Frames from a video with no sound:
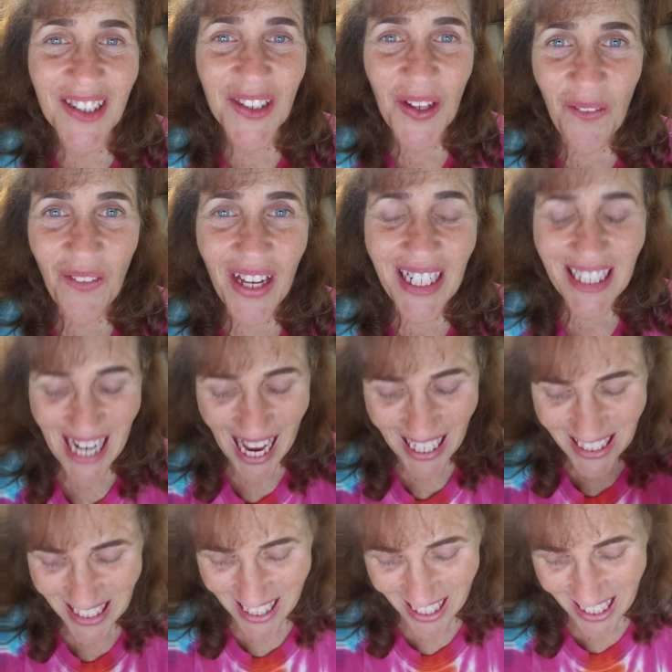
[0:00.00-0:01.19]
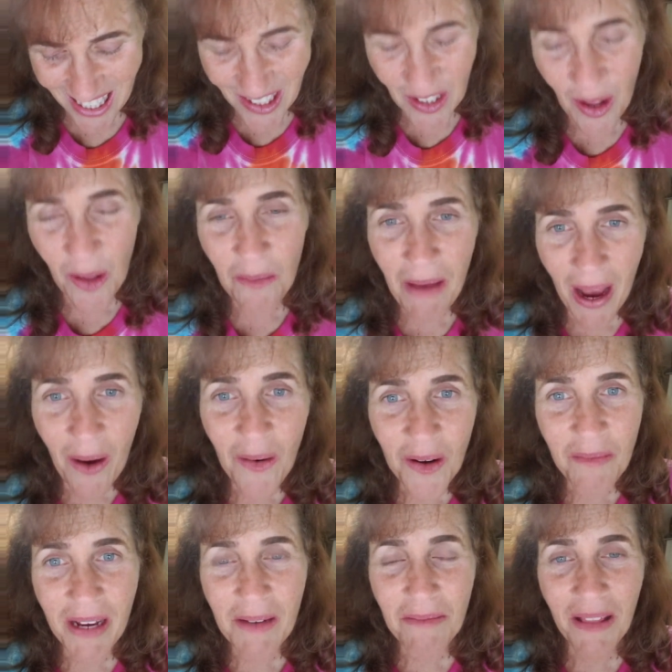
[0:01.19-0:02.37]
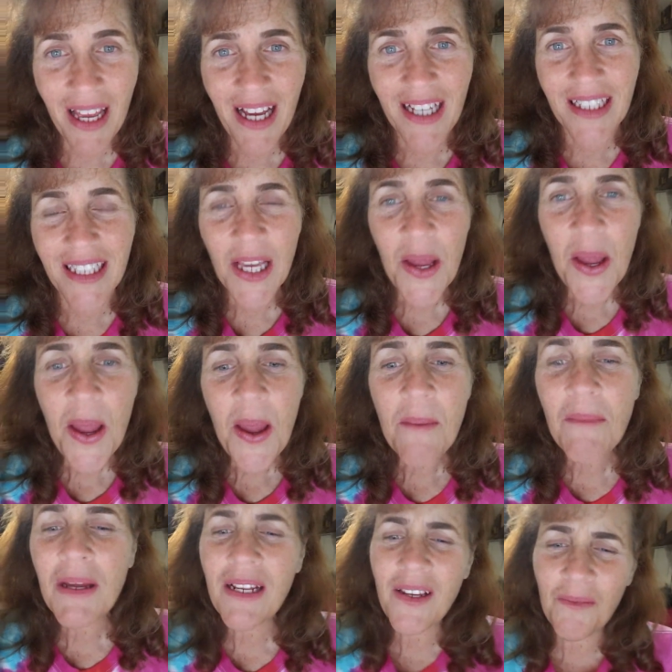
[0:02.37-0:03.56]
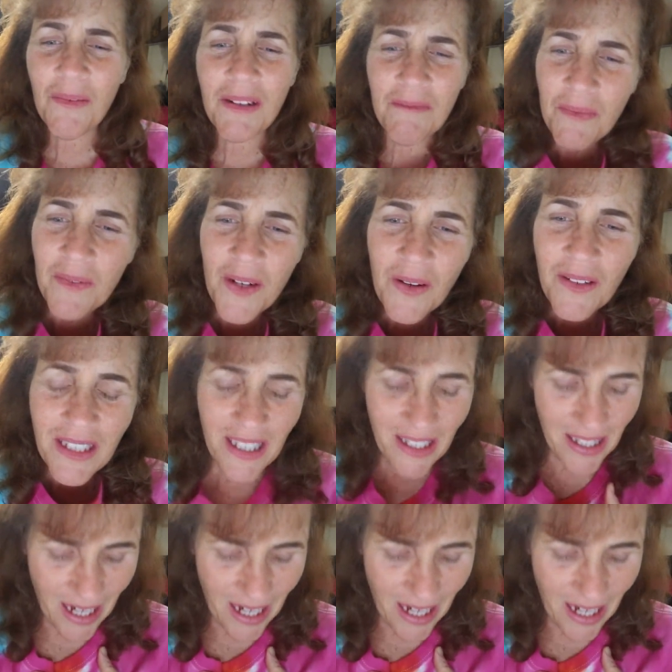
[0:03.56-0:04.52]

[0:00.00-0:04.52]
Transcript: So fantastic. And it's called Powered by Plants. But you've been noticing